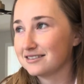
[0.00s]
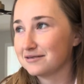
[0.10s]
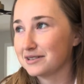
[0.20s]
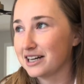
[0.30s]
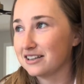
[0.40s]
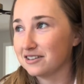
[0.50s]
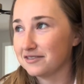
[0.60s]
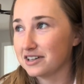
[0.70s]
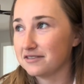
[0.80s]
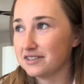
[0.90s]
when I live
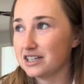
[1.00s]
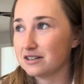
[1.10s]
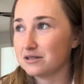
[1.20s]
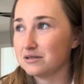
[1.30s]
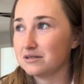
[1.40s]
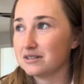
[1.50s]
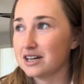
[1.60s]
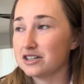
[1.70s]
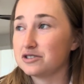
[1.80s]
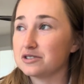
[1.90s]
in a vehicle.
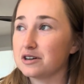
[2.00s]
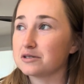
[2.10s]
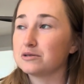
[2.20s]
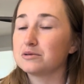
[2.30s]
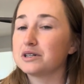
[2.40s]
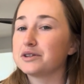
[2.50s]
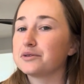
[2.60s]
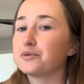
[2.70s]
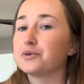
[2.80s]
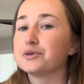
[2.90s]
I struggle with
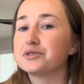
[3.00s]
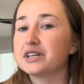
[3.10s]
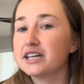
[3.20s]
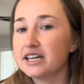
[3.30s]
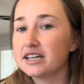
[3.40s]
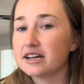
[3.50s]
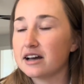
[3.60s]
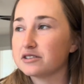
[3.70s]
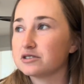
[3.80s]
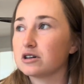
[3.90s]
routine.
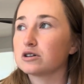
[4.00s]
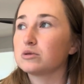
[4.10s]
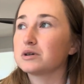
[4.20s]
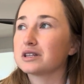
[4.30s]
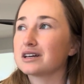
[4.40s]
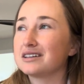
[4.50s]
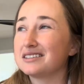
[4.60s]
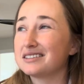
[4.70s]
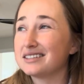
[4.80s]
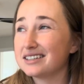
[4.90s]
I struggle with
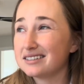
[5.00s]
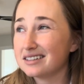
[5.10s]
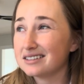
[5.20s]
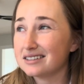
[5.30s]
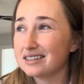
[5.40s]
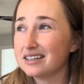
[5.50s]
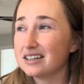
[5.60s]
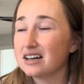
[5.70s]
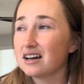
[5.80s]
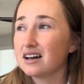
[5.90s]

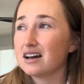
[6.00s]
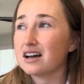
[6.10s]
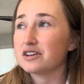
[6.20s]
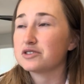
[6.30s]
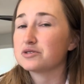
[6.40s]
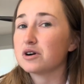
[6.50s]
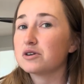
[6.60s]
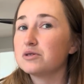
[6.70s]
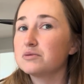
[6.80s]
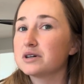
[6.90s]
consistency. I
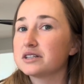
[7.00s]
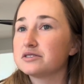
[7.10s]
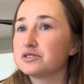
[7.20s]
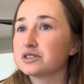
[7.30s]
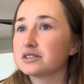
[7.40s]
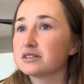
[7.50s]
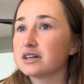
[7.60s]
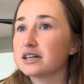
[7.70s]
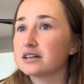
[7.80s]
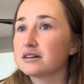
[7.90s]
struggle with just
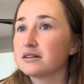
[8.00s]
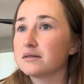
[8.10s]
like